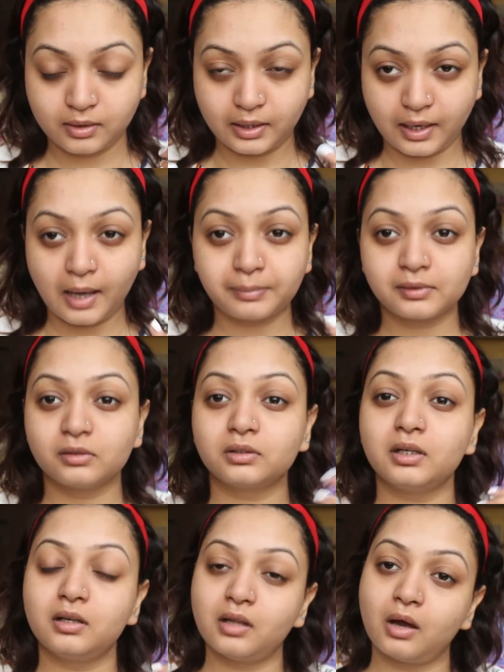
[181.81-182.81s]
and I
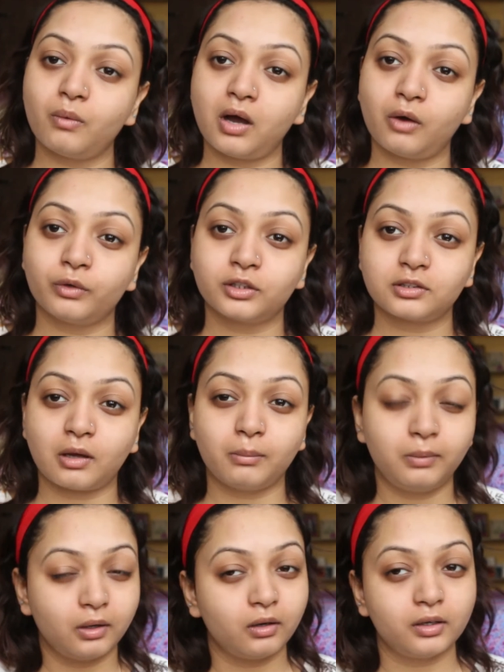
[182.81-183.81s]
absolutely love how it
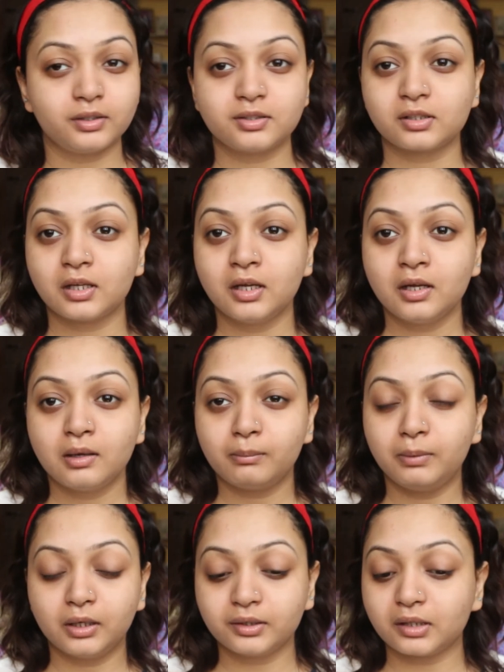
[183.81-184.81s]

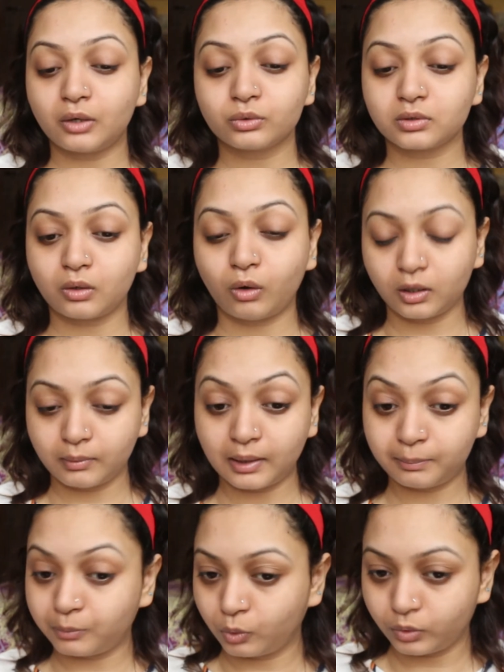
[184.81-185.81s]
blurs out all my
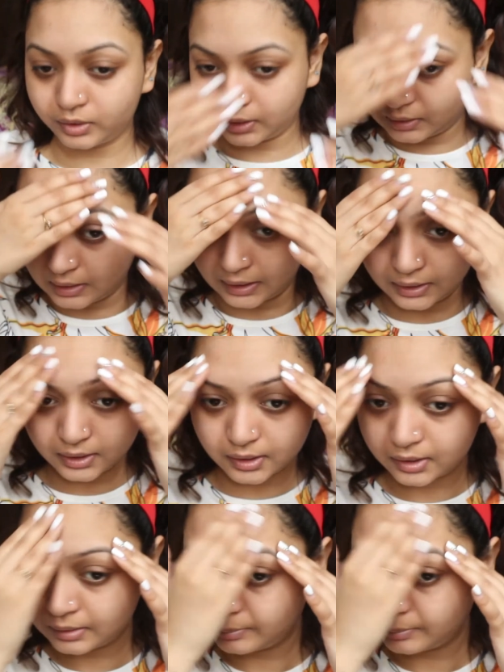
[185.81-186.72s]
pores and lines.